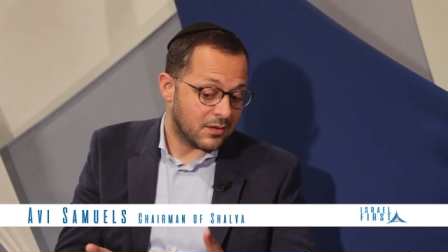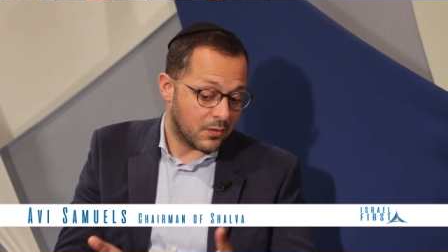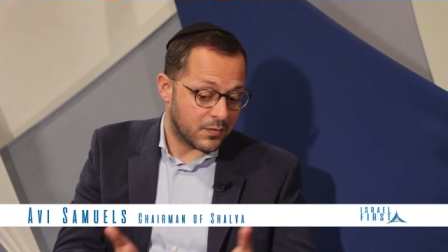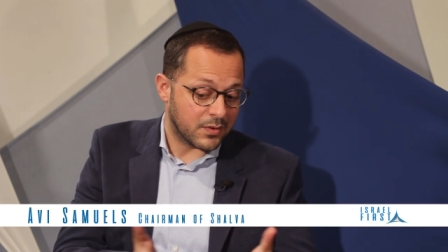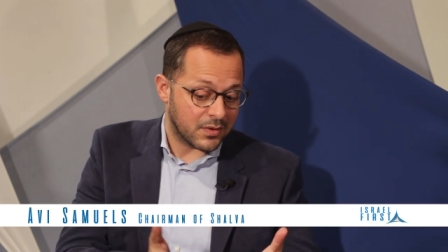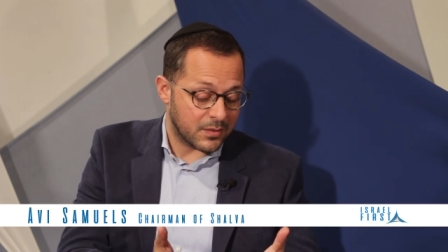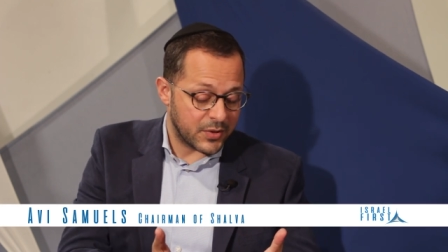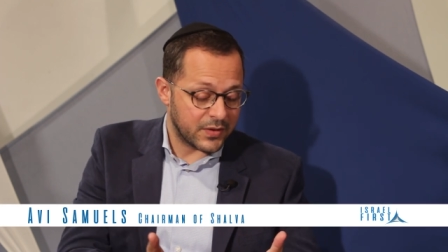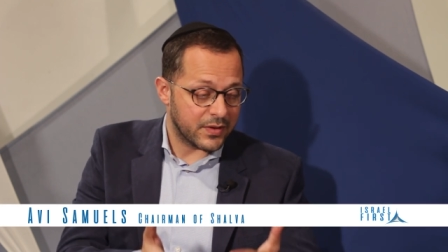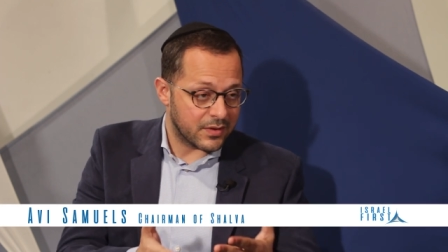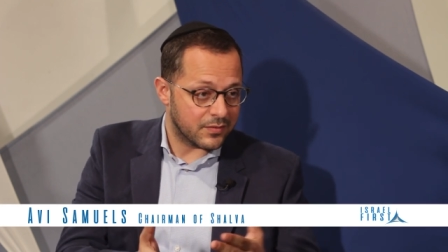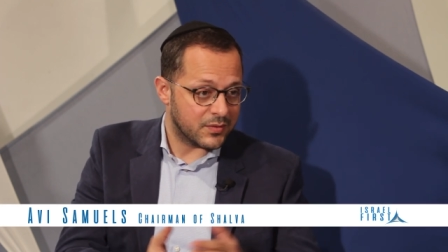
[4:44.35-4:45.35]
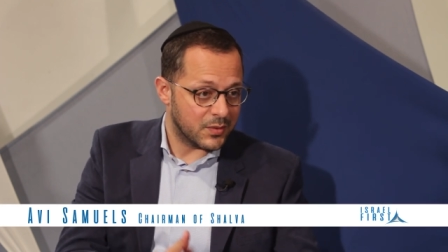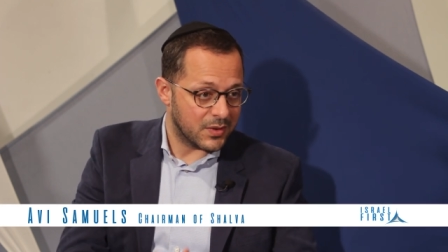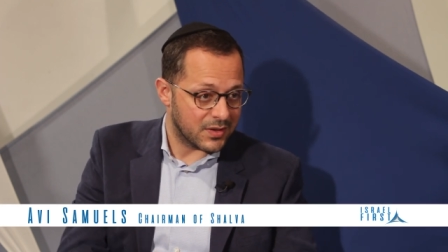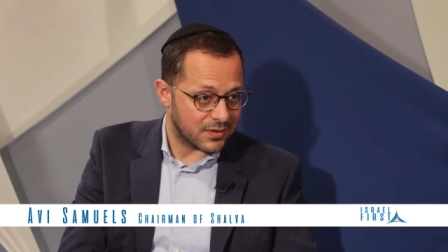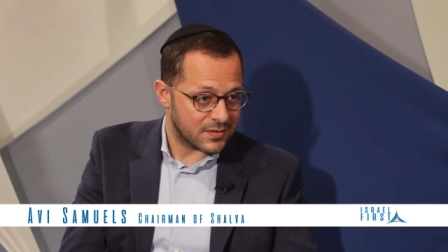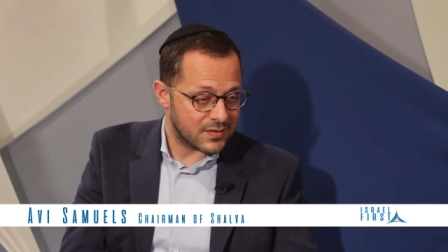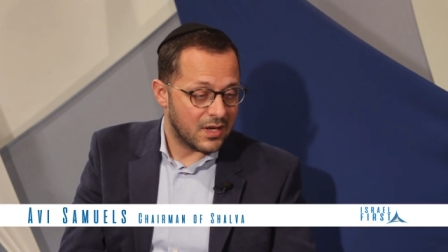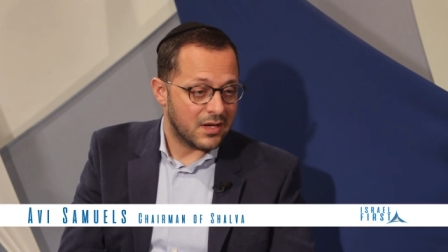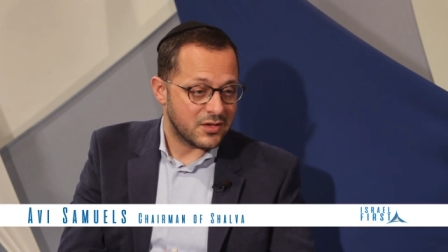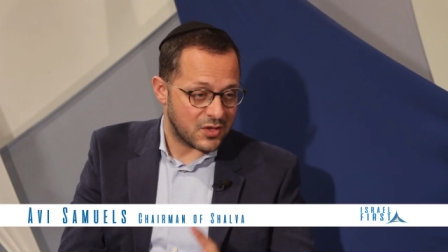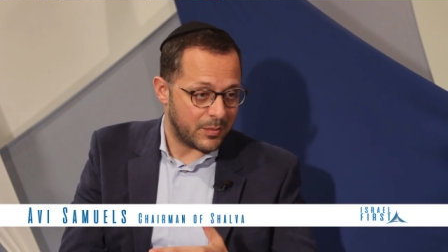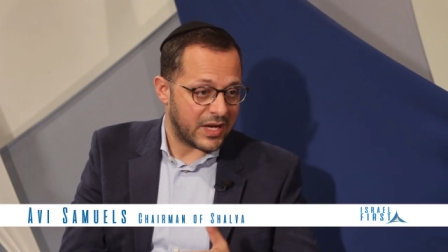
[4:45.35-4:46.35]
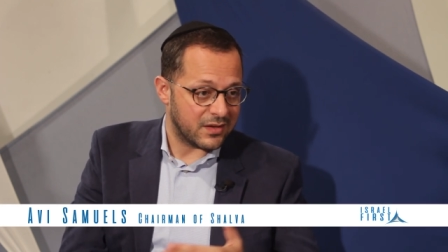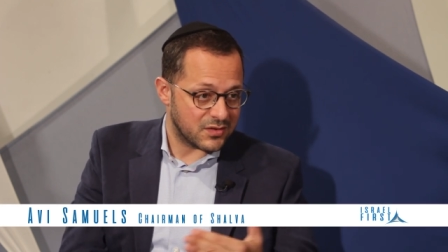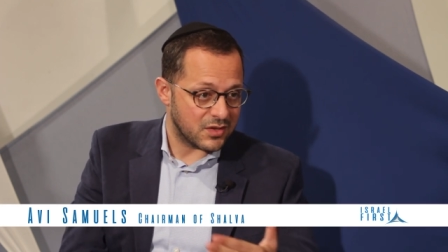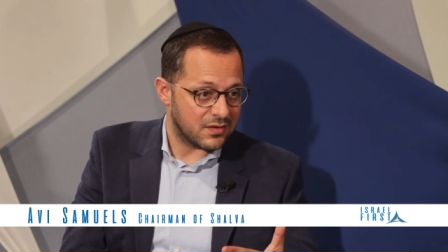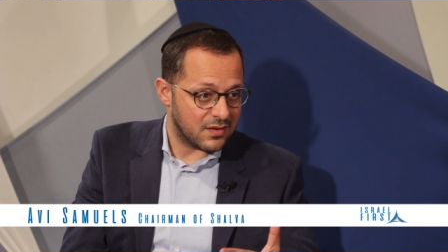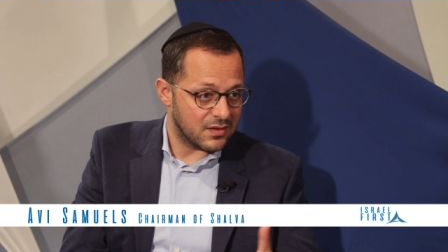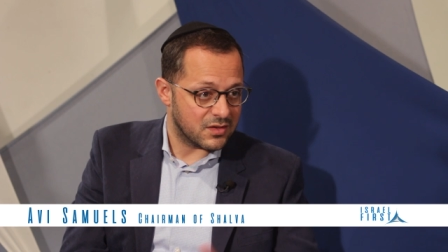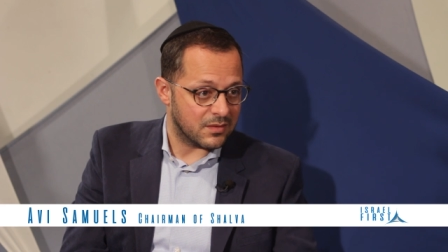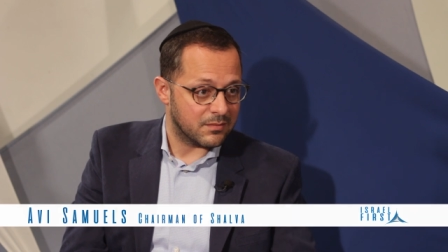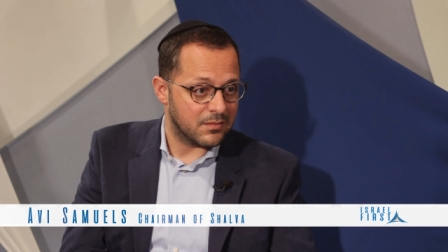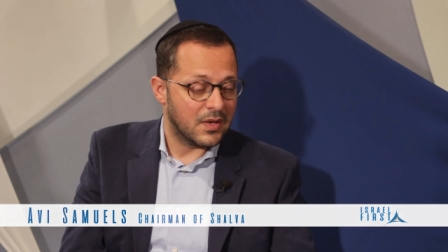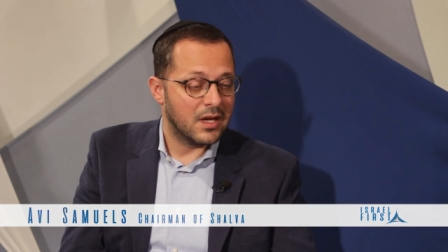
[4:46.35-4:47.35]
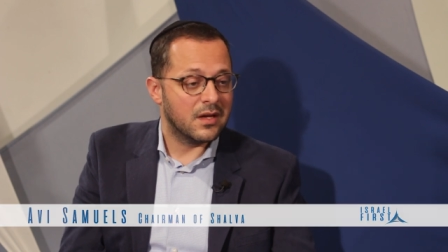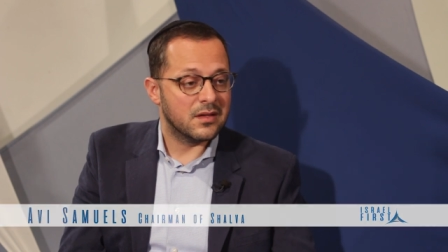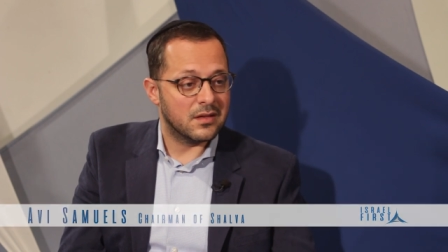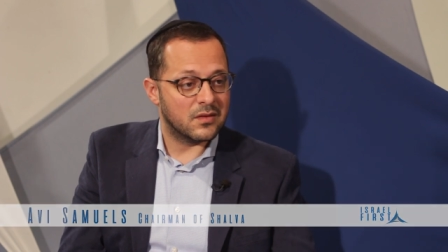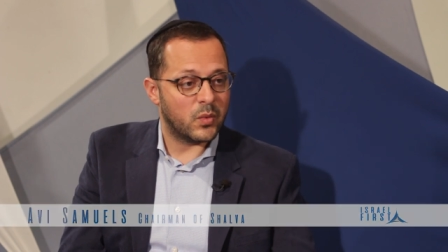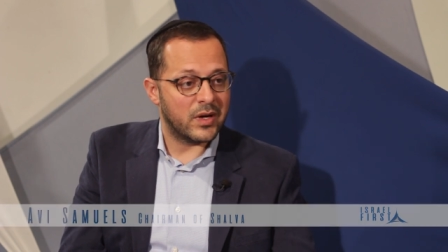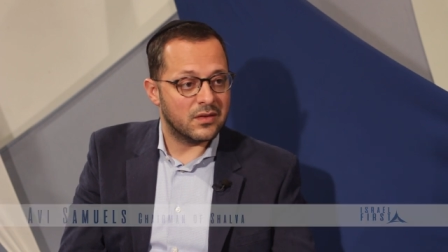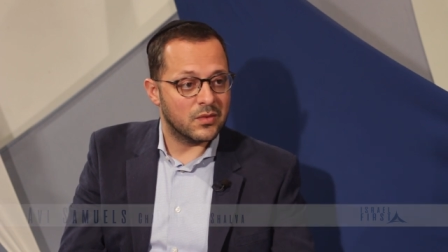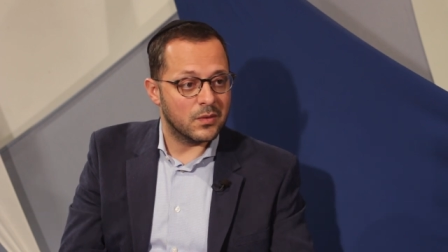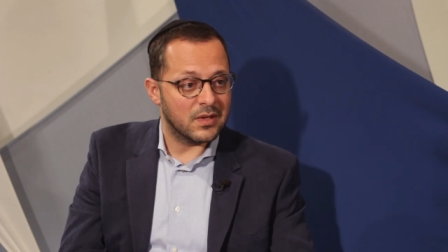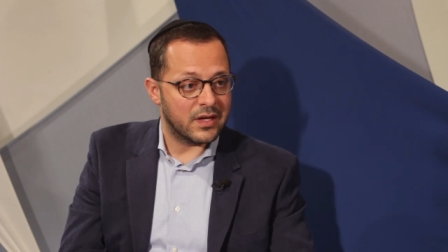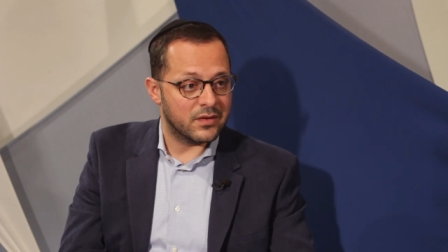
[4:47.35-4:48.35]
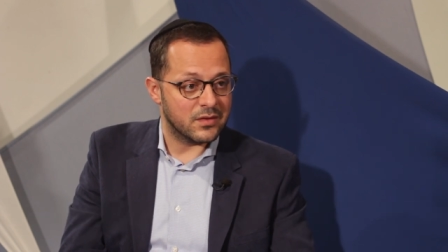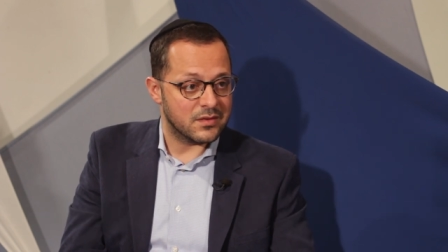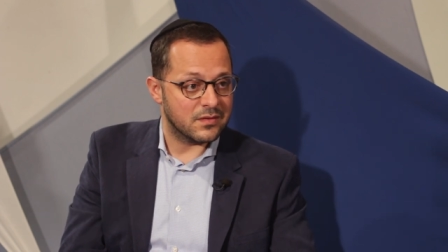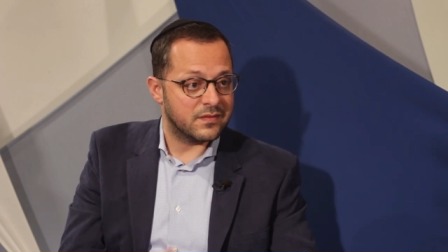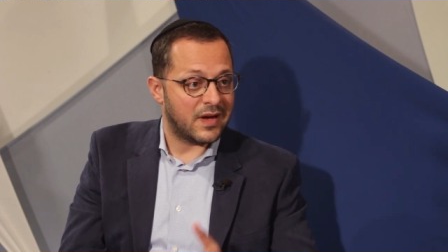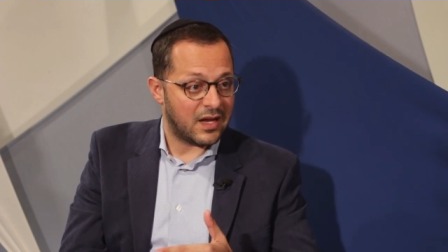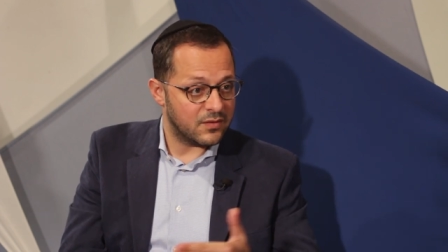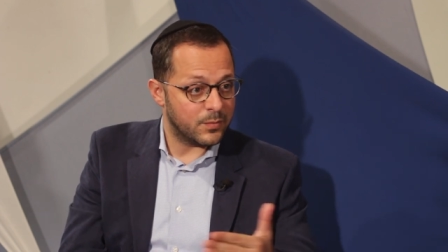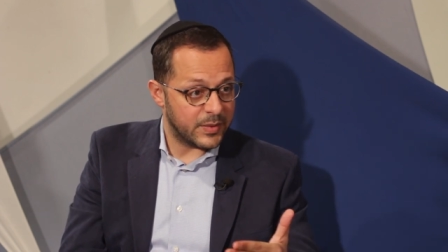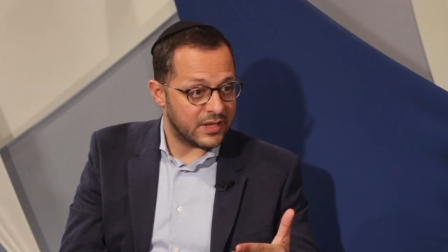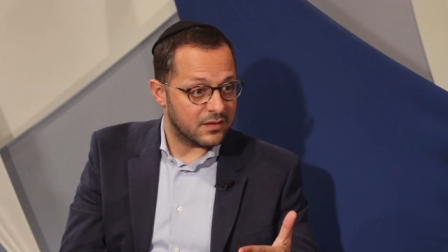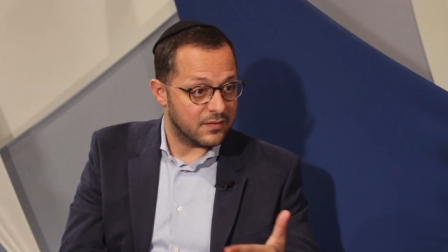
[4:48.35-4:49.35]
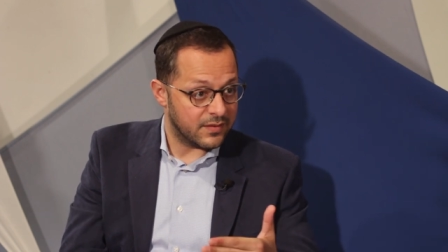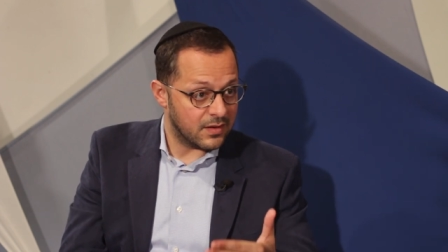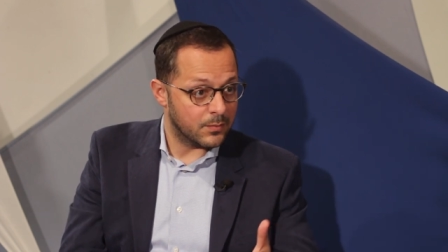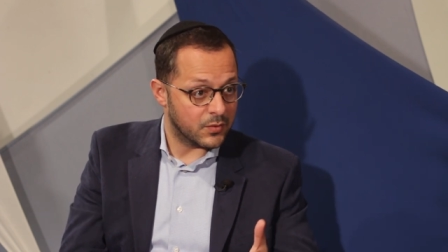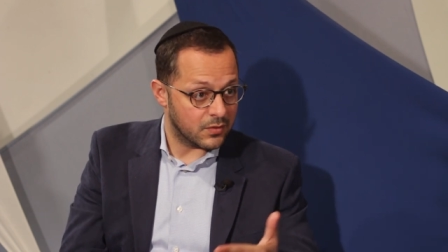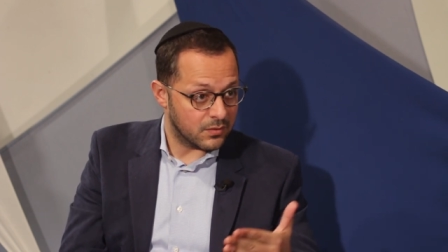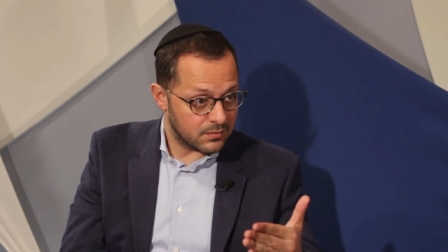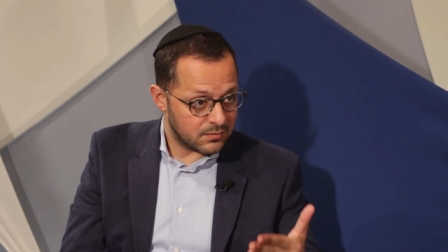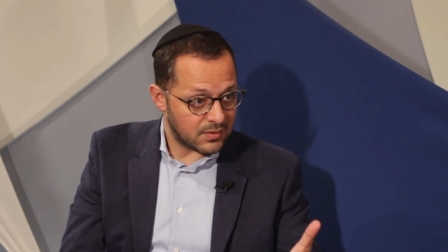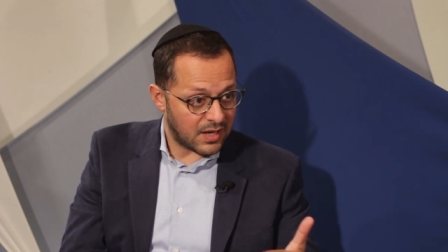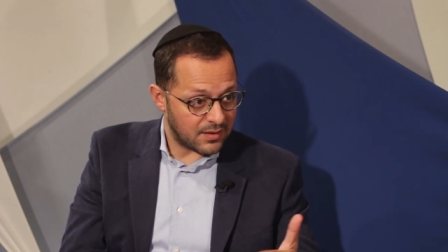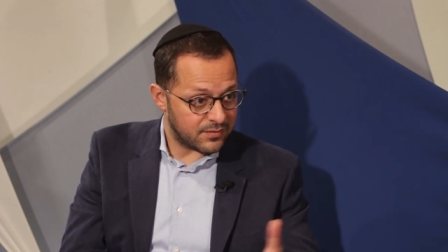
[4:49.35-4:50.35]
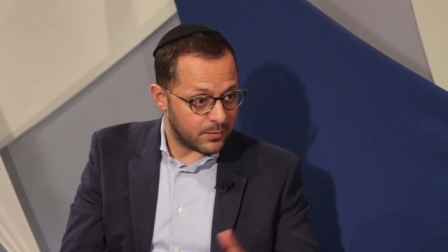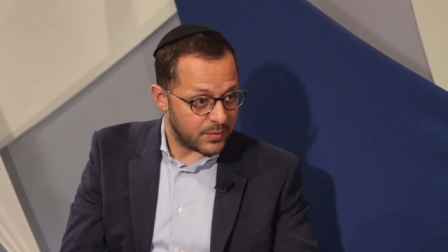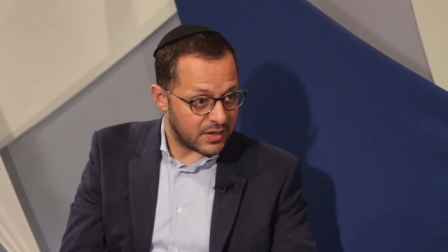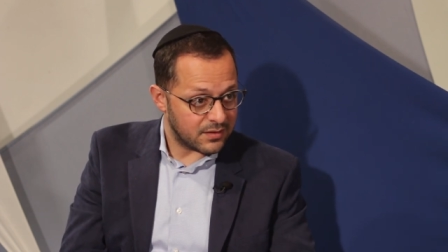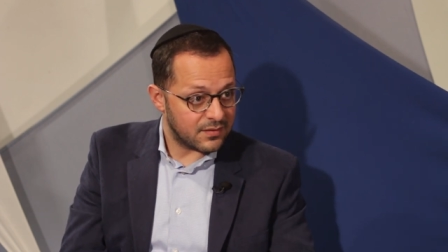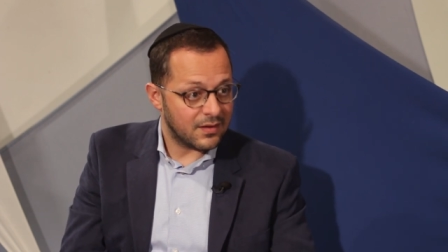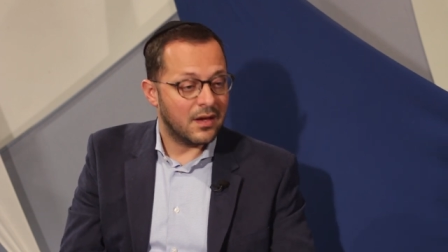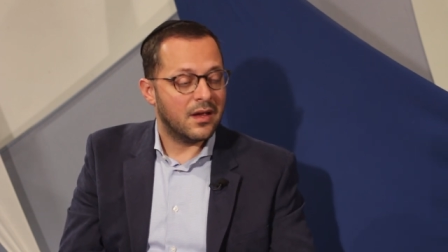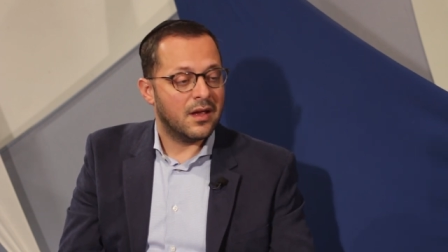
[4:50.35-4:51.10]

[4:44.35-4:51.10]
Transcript: over a period of two years, she managed to teach him the twenty-two letters of Aleph Bet, of Hebrew alphabet,